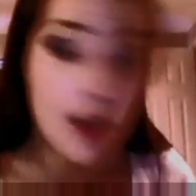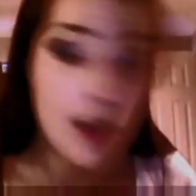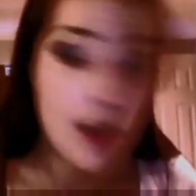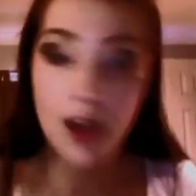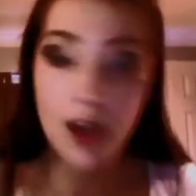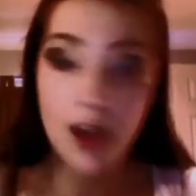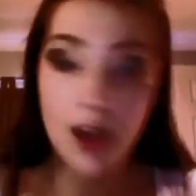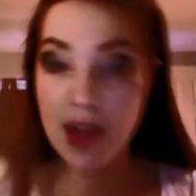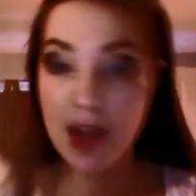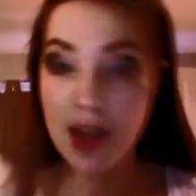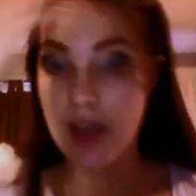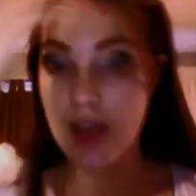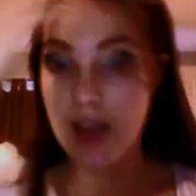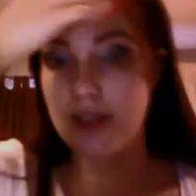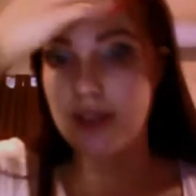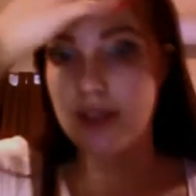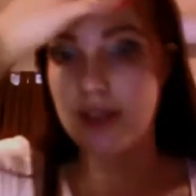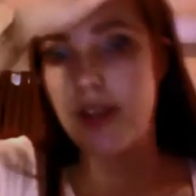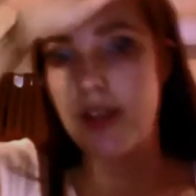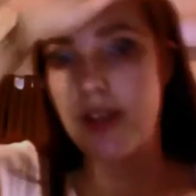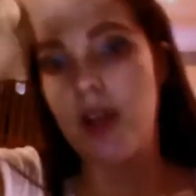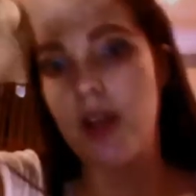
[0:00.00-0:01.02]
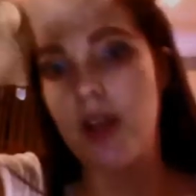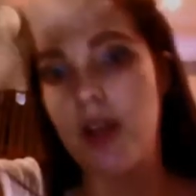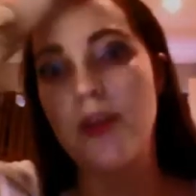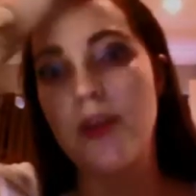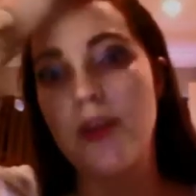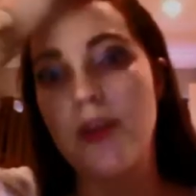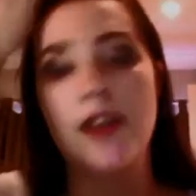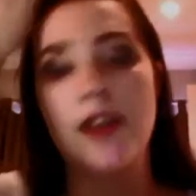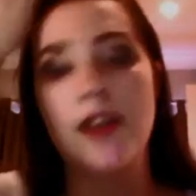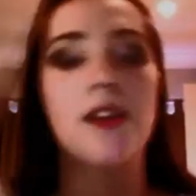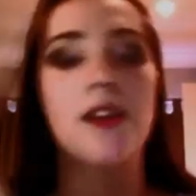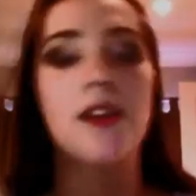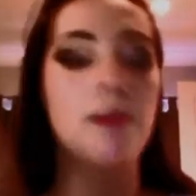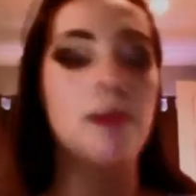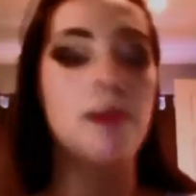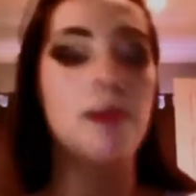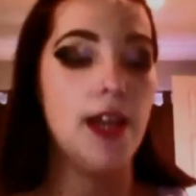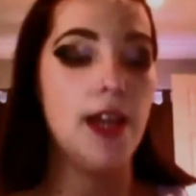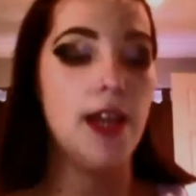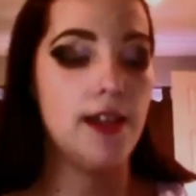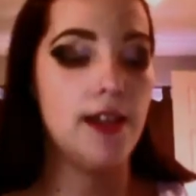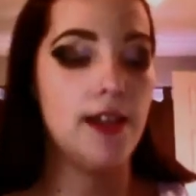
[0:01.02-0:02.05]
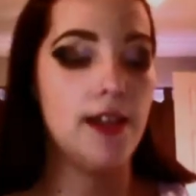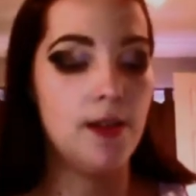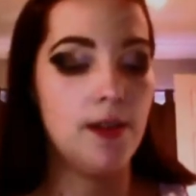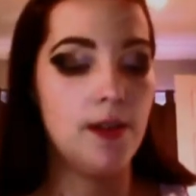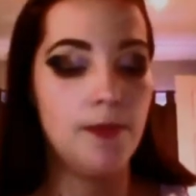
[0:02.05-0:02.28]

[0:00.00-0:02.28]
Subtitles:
Okay, so now we can blend.